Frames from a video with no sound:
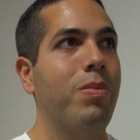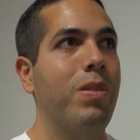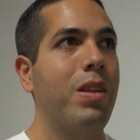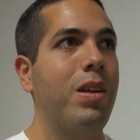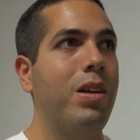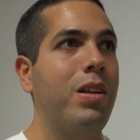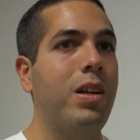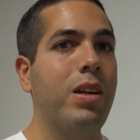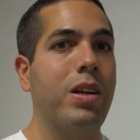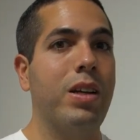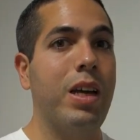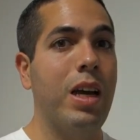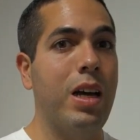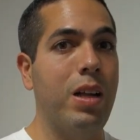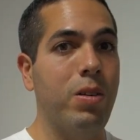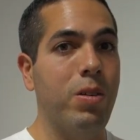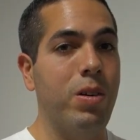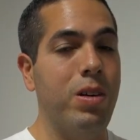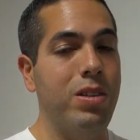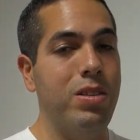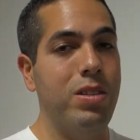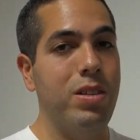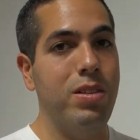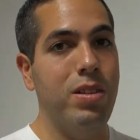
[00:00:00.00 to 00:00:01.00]
a lot of
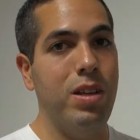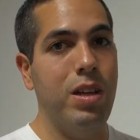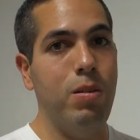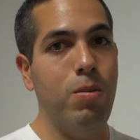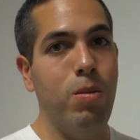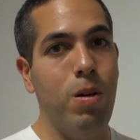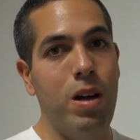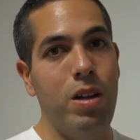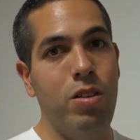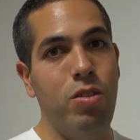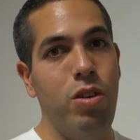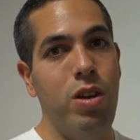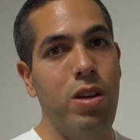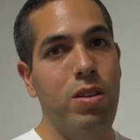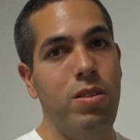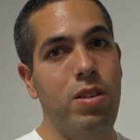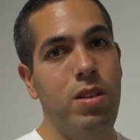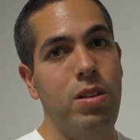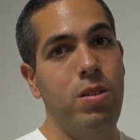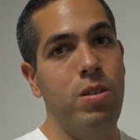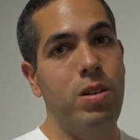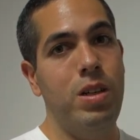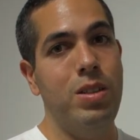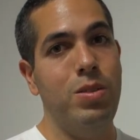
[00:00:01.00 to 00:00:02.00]
calories. It's like white cheese
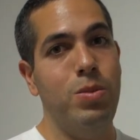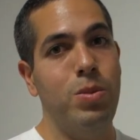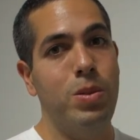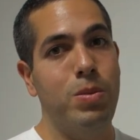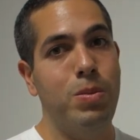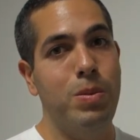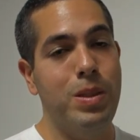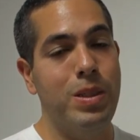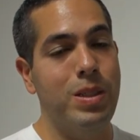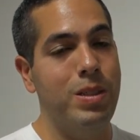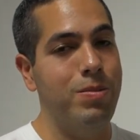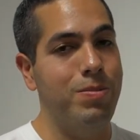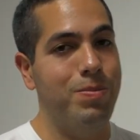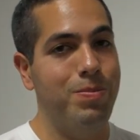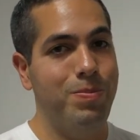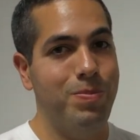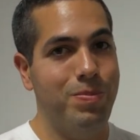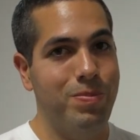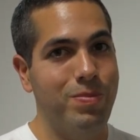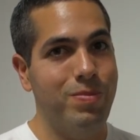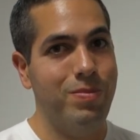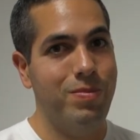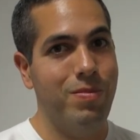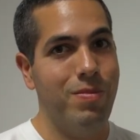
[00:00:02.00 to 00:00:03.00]
here in Israel, but
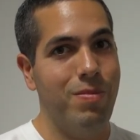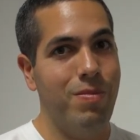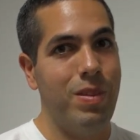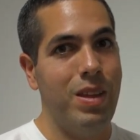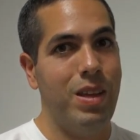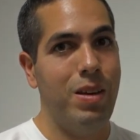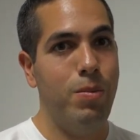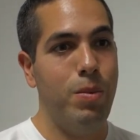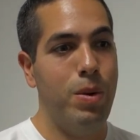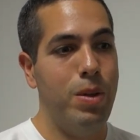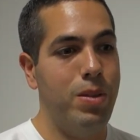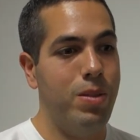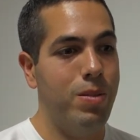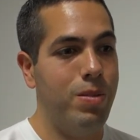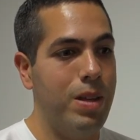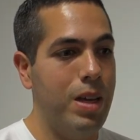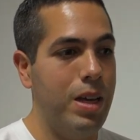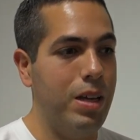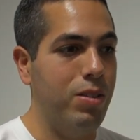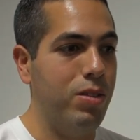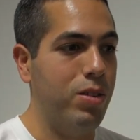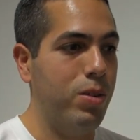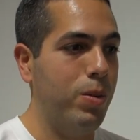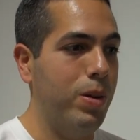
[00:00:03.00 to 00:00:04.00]
with
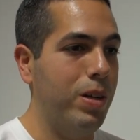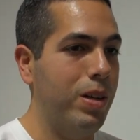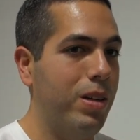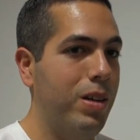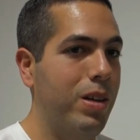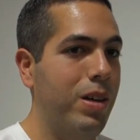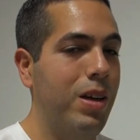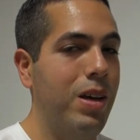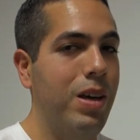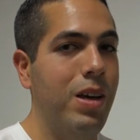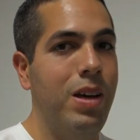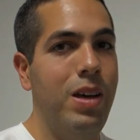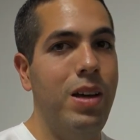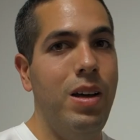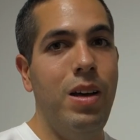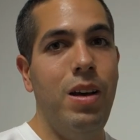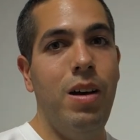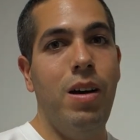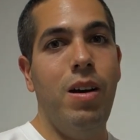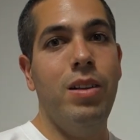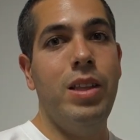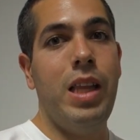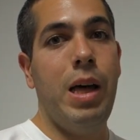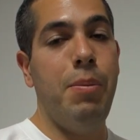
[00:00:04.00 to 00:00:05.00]
taste to it.
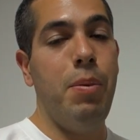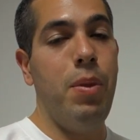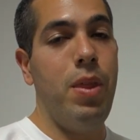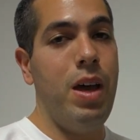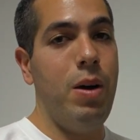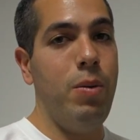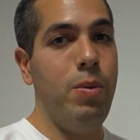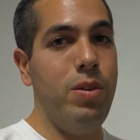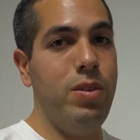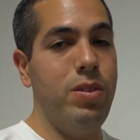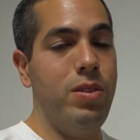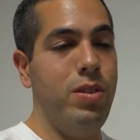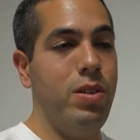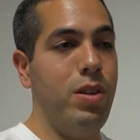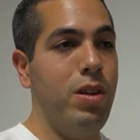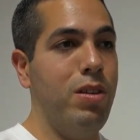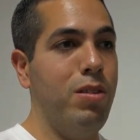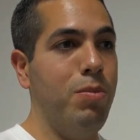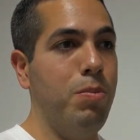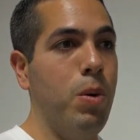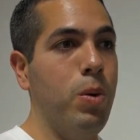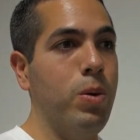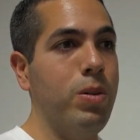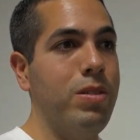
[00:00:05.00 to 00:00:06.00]
On top of that was
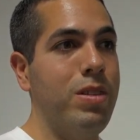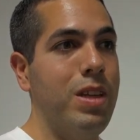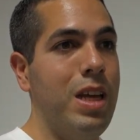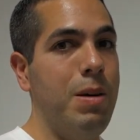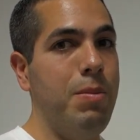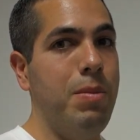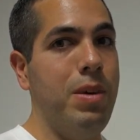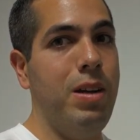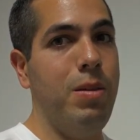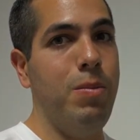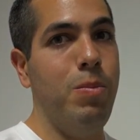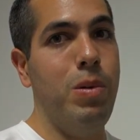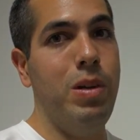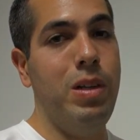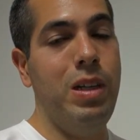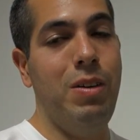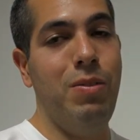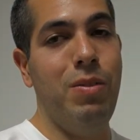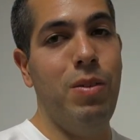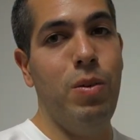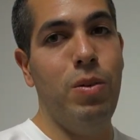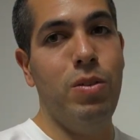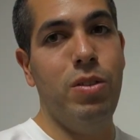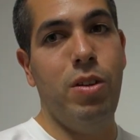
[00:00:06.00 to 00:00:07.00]
smoked salmon. I
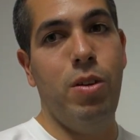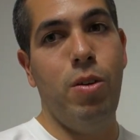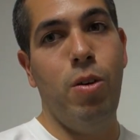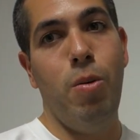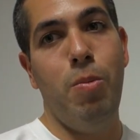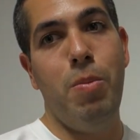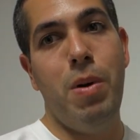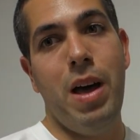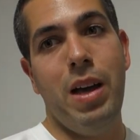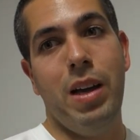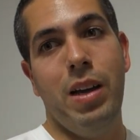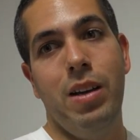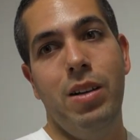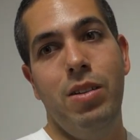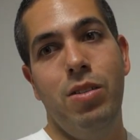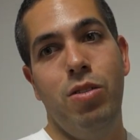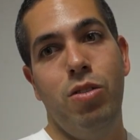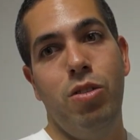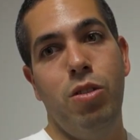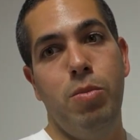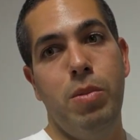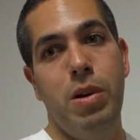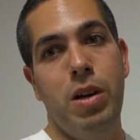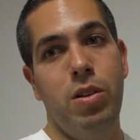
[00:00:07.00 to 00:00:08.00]
believe it was a whole package,
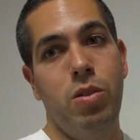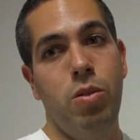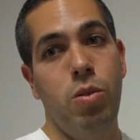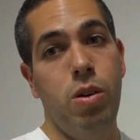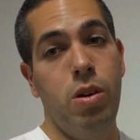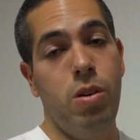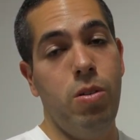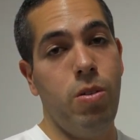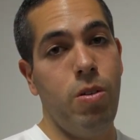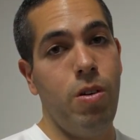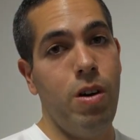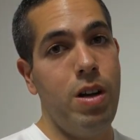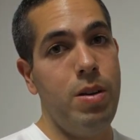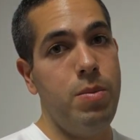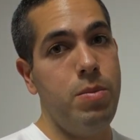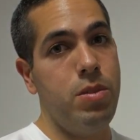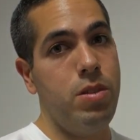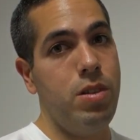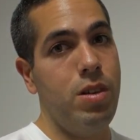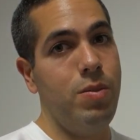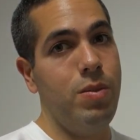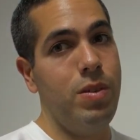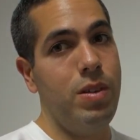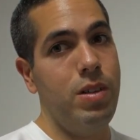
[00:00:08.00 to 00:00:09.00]
so about two hundred grams. It
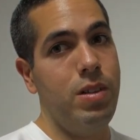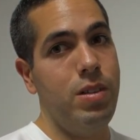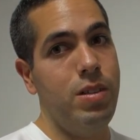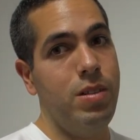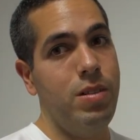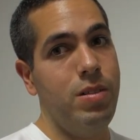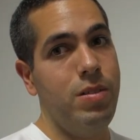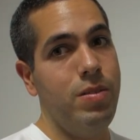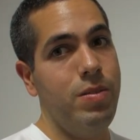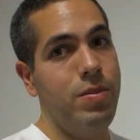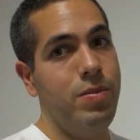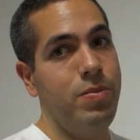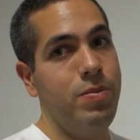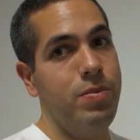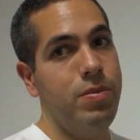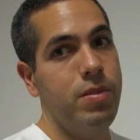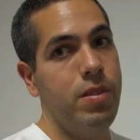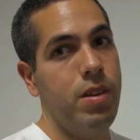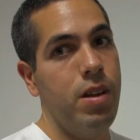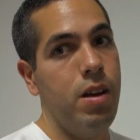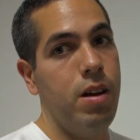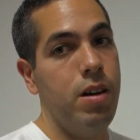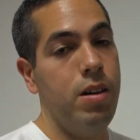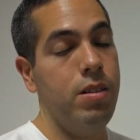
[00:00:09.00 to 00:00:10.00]
was two packages.
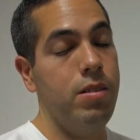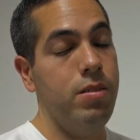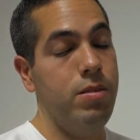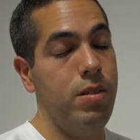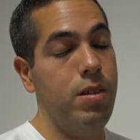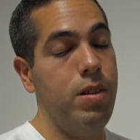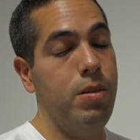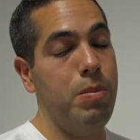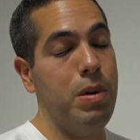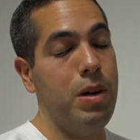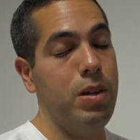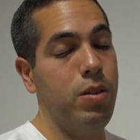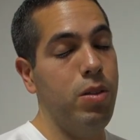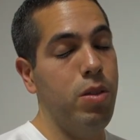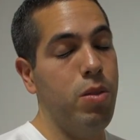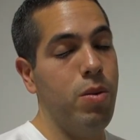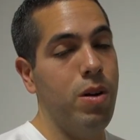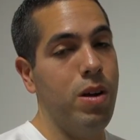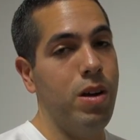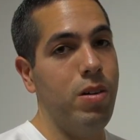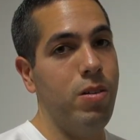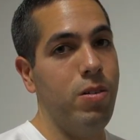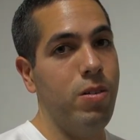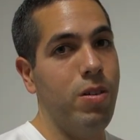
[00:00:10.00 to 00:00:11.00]
About
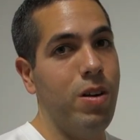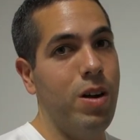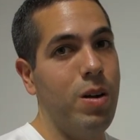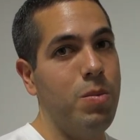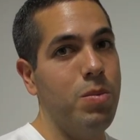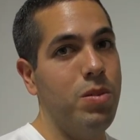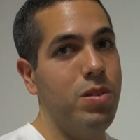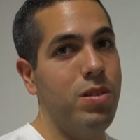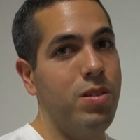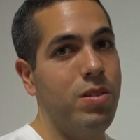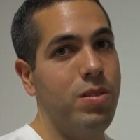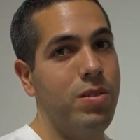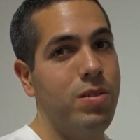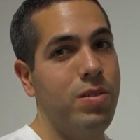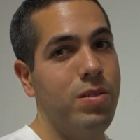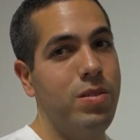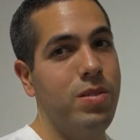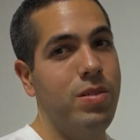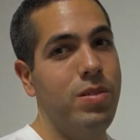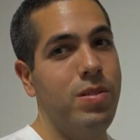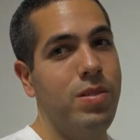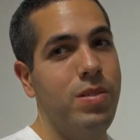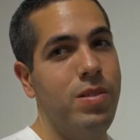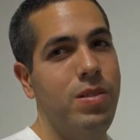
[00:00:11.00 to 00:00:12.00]
three hundred. Because pounds. I have to
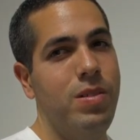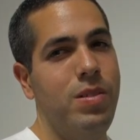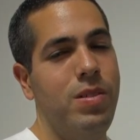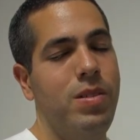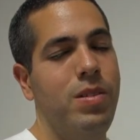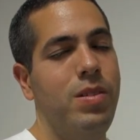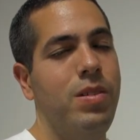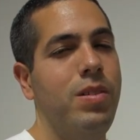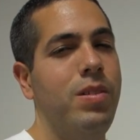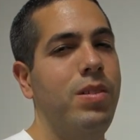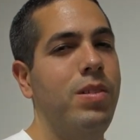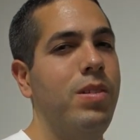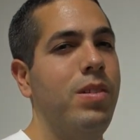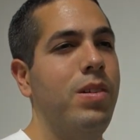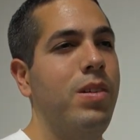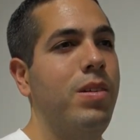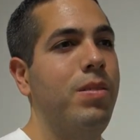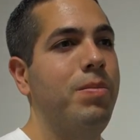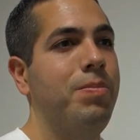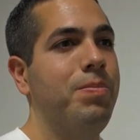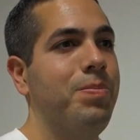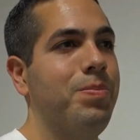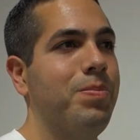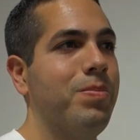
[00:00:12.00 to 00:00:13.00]
get rid of that food
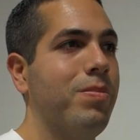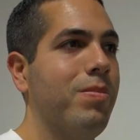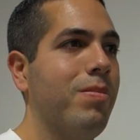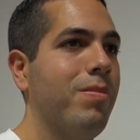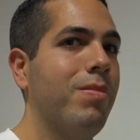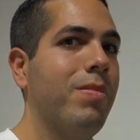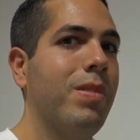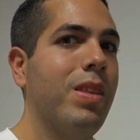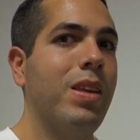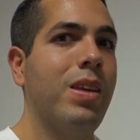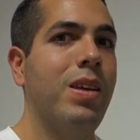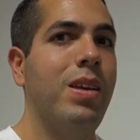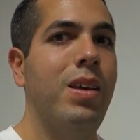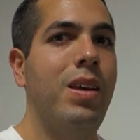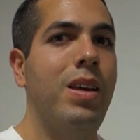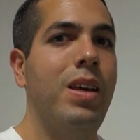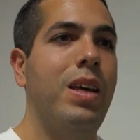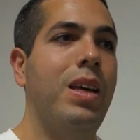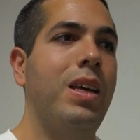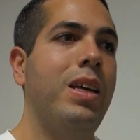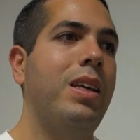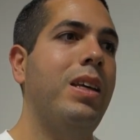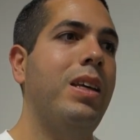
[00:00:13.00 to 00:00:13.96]
because I'm not going to eat that